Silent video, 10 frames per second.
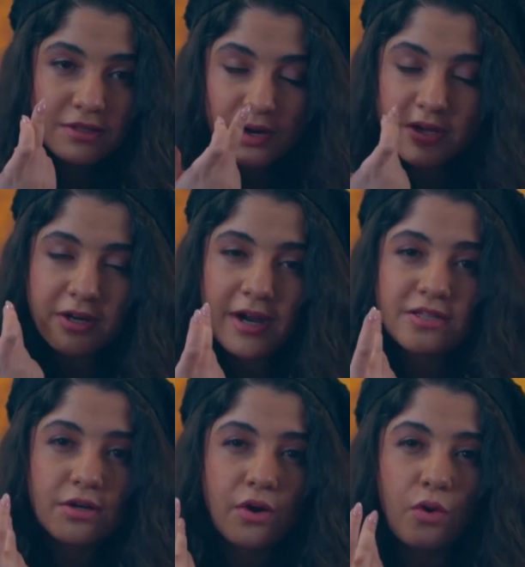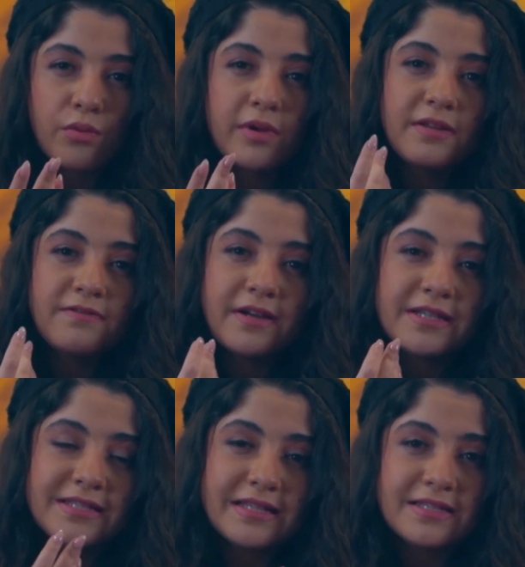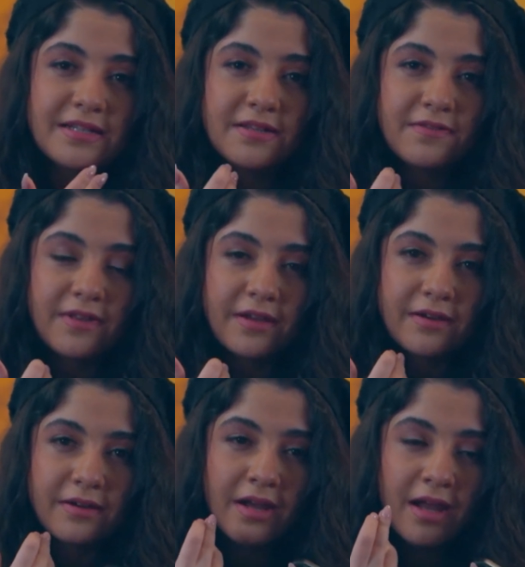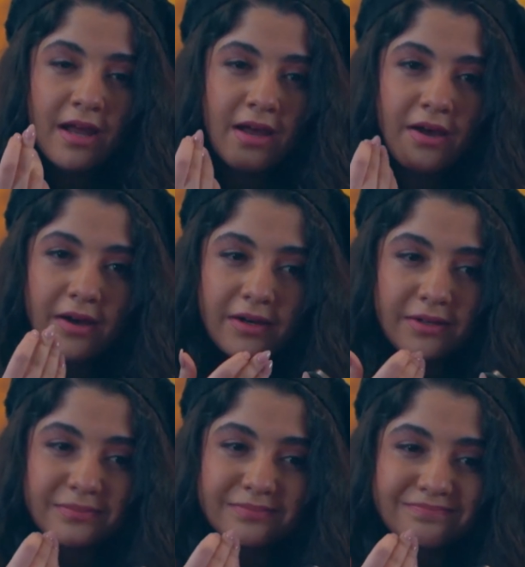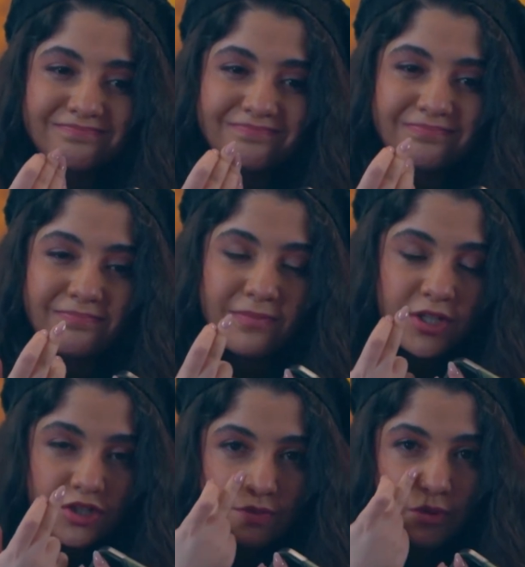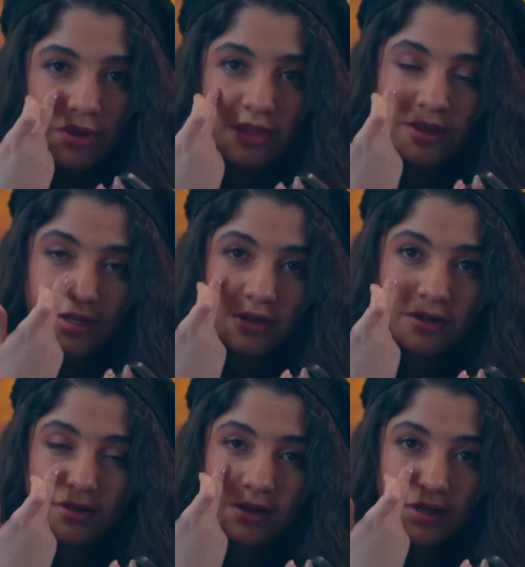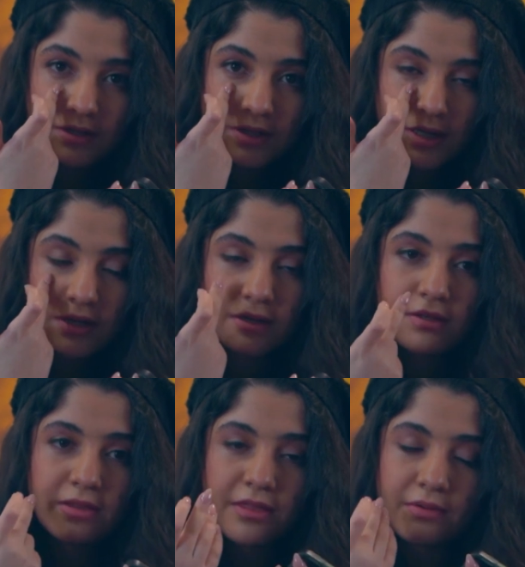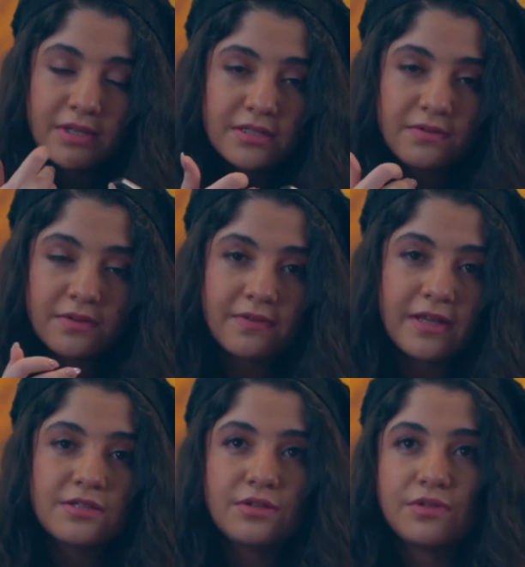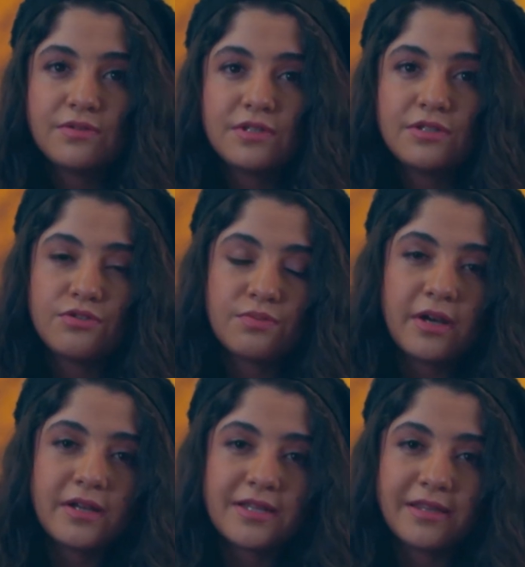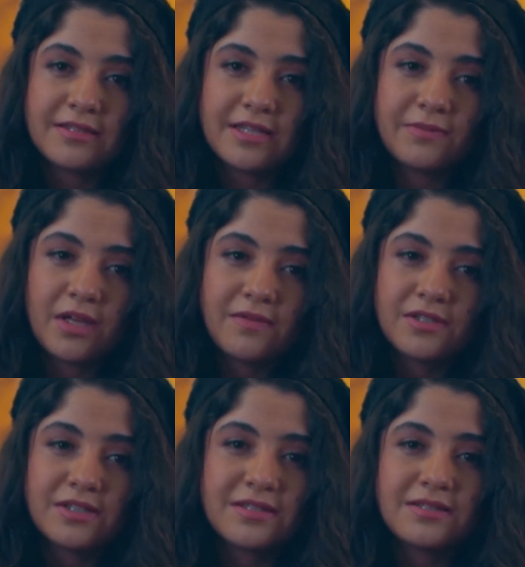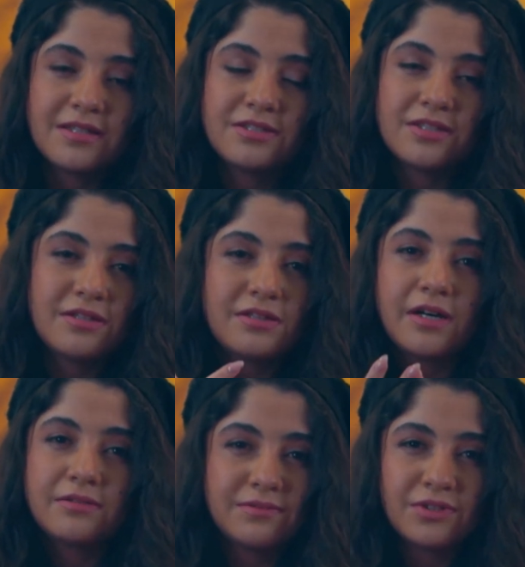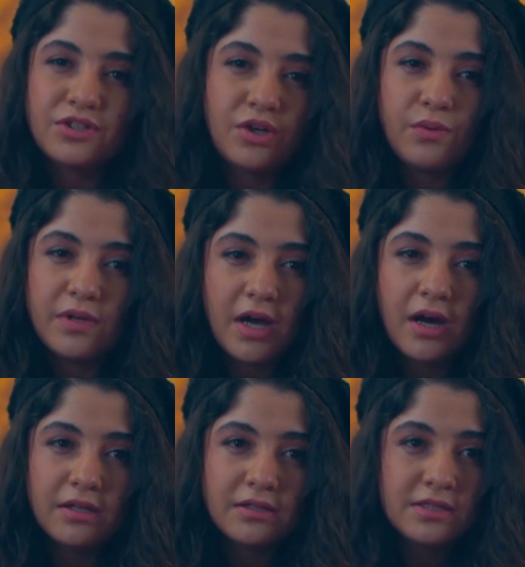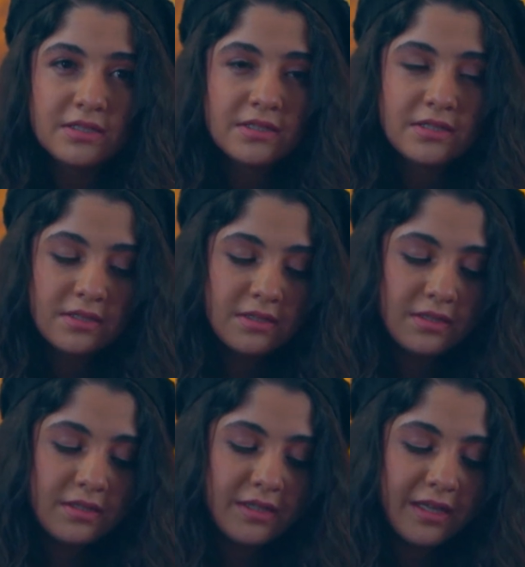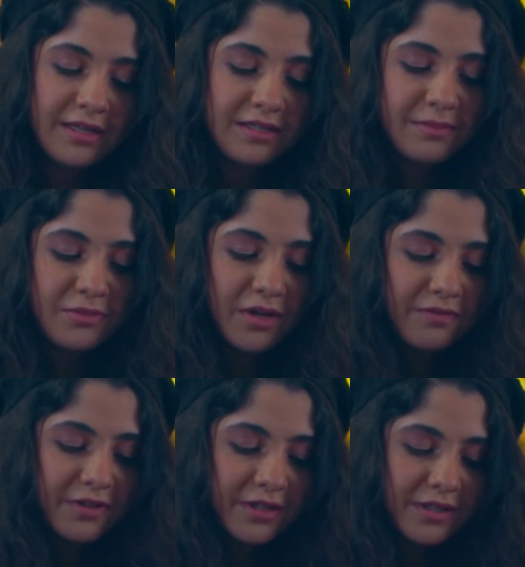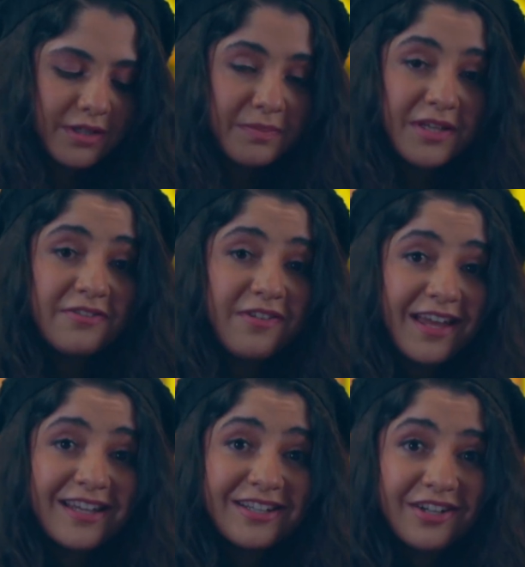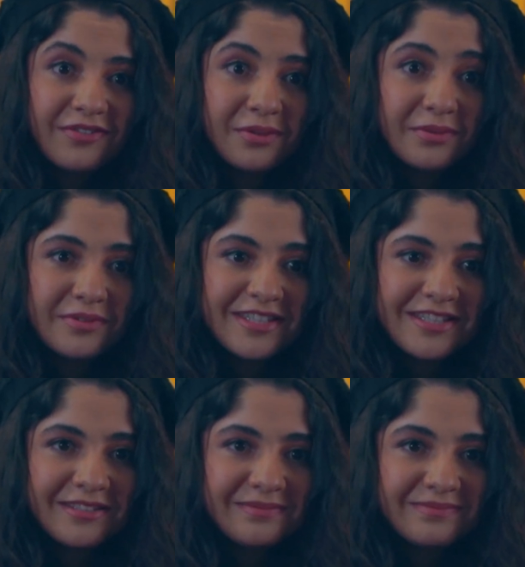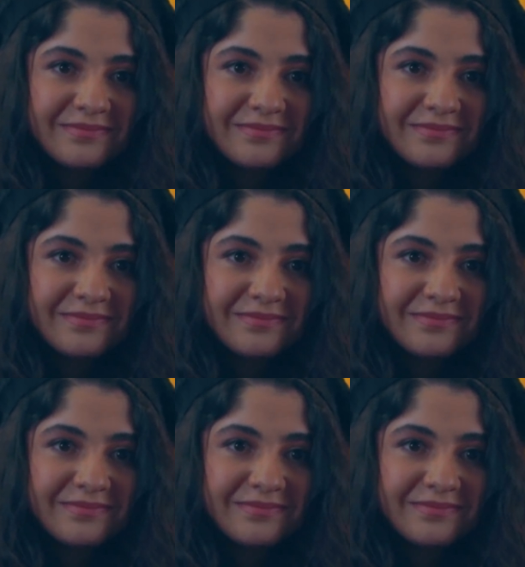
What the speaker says: Your under eyes are already very sensitive. They're much more thinner under here than the rest of your face. So using 2 products at the same time is it's just a lot going on. Again, I'm not a big fan of her routine.